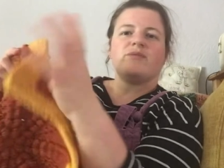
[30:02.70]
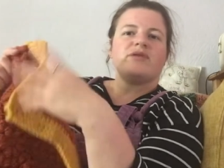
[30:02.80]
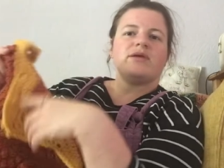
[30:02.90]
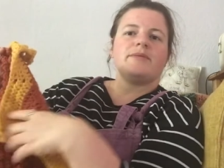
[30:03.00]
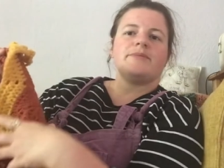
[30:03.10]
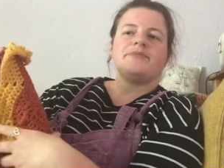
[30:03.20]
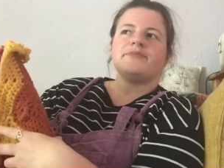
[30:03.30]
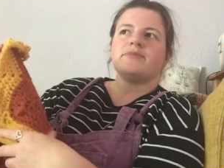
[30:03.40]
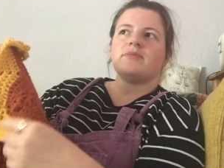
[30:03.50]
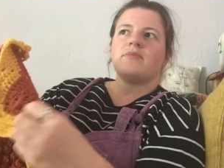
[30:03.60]
something.
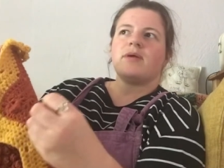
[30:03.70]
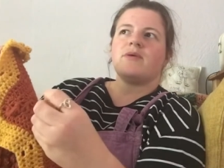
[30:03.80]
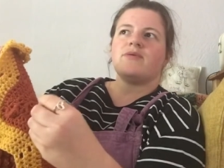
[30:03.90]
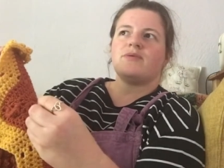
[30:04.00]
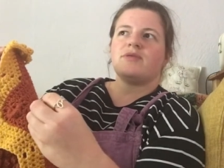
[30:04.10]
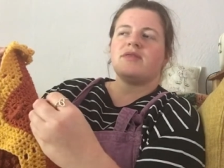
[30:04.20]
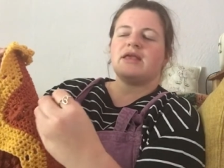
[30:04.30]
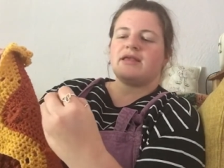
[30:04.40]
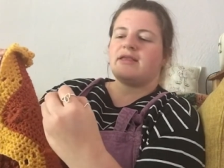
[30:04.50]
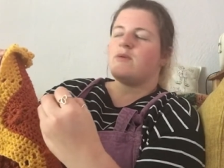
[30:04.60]
But it was
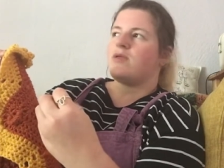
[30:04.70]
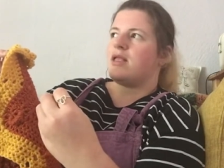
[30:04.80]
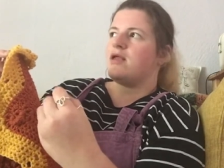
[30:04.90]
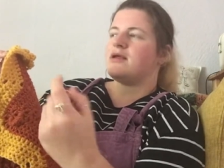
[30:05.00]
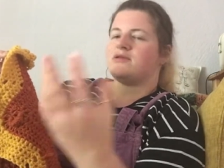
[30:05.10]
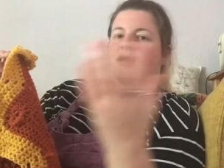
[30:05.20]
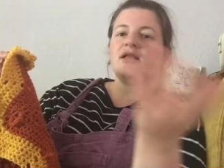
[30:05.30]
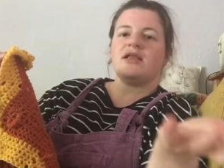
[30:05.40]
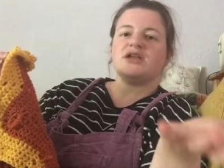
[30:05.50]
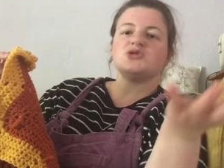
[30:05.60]
16 when I learned how to
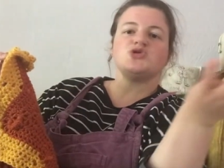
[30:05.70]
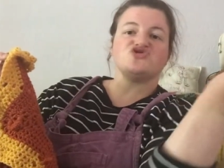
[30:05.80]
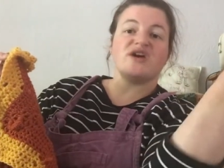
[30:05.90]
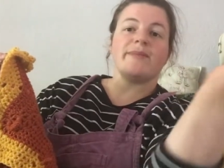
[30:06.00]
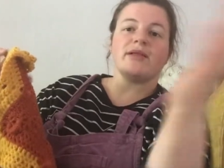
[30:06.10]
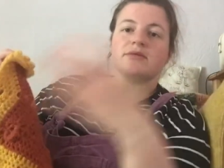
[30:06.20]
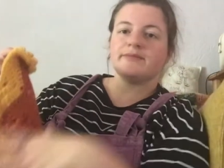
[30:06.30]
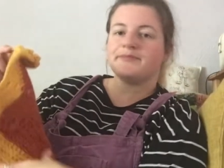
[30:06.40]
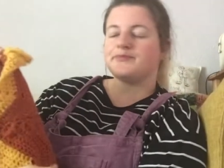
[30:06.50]
kind of like treble